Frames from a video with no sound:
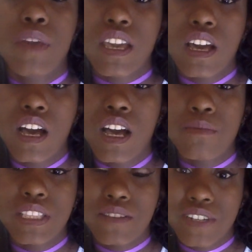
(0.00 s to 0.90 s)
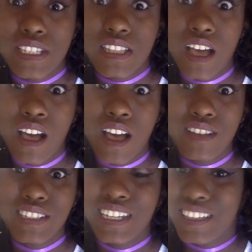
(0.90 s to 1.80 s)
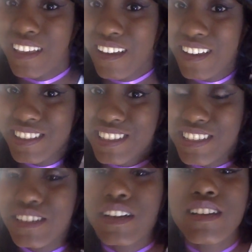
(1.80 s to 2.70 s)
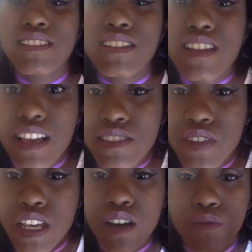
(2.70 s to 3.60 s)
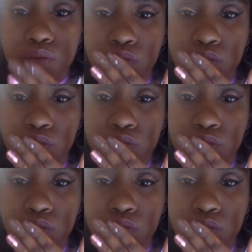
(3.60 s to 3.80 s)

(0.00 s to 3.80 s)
makeup and different stuff. And yeah, see you guys in the next video.